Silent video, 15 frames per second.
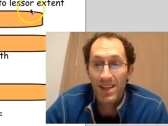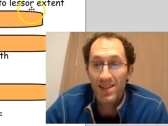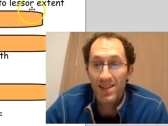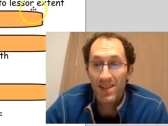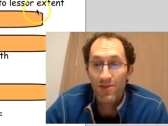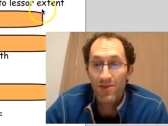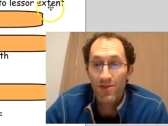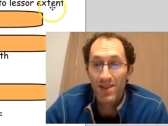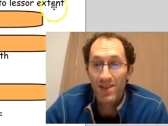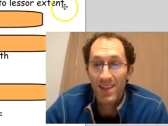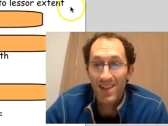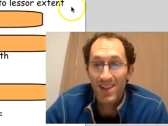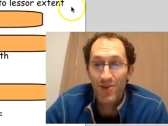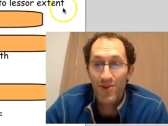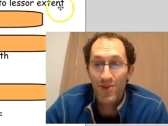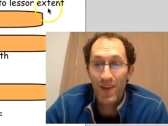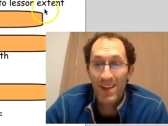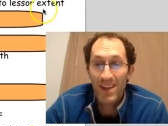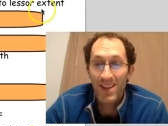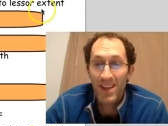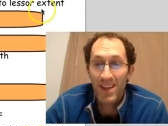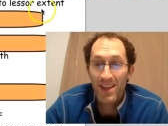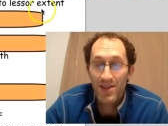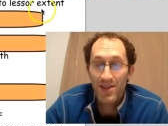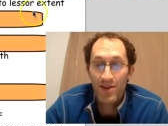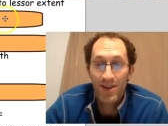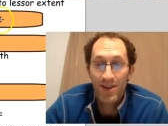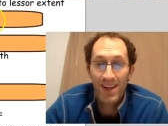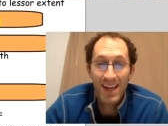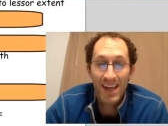is it was to a
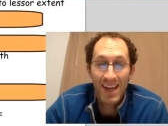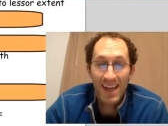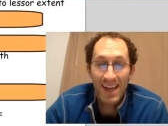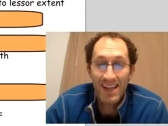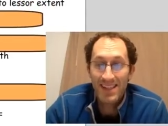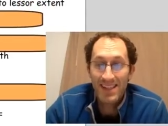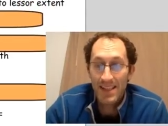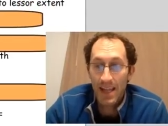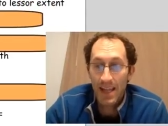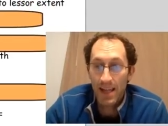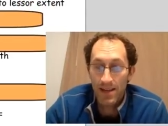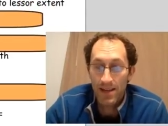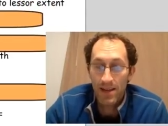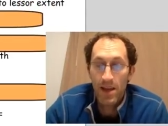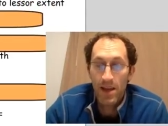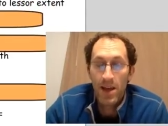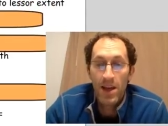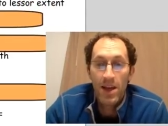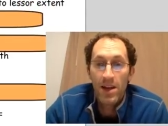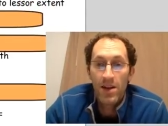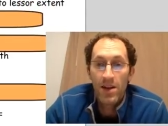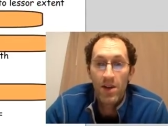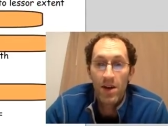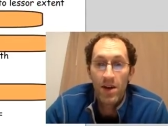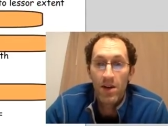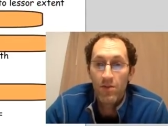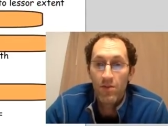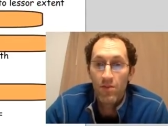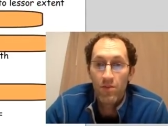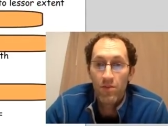lesser extent.
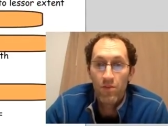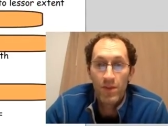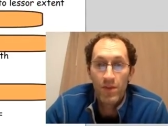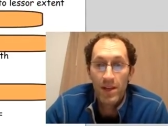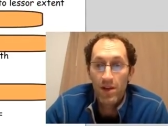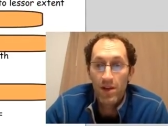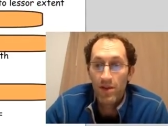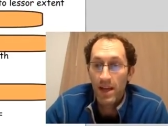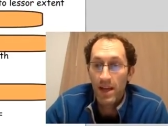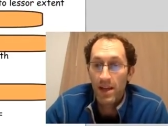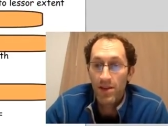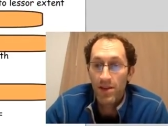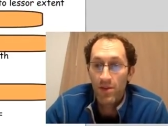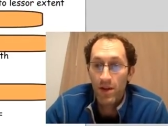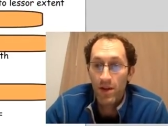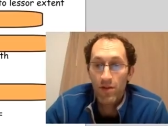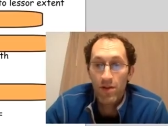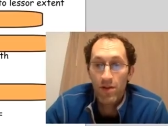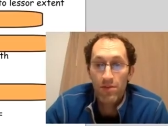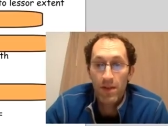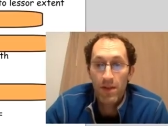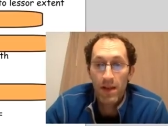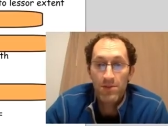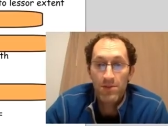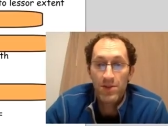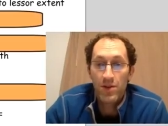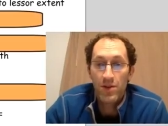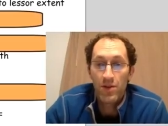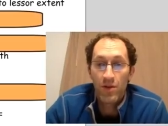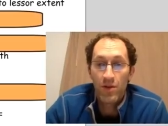We know that the railroad map
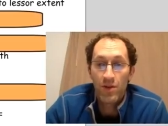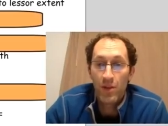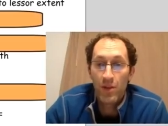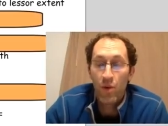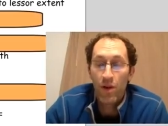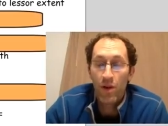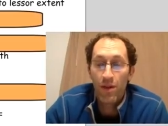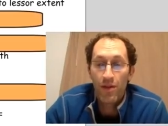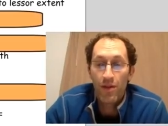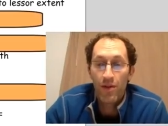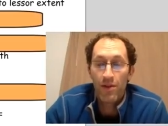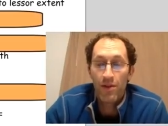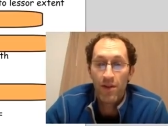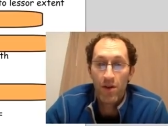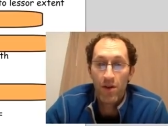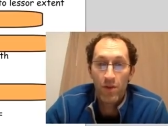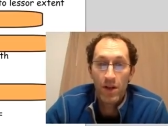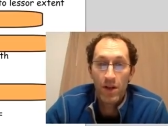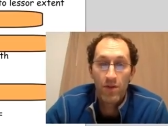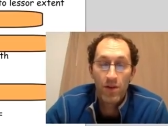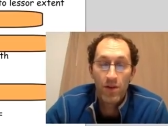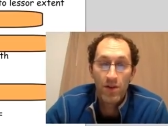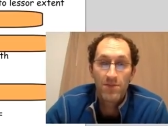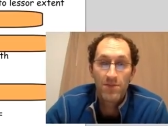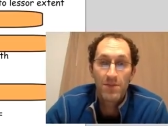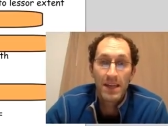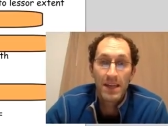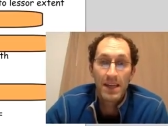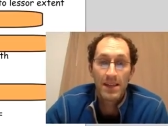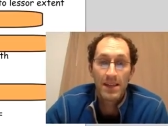showed only 1/3 of all railroads
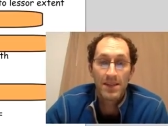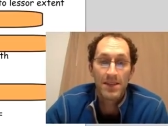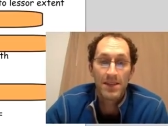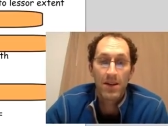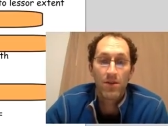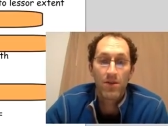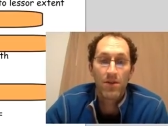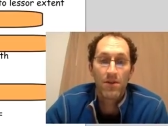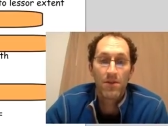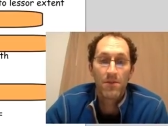being in the South.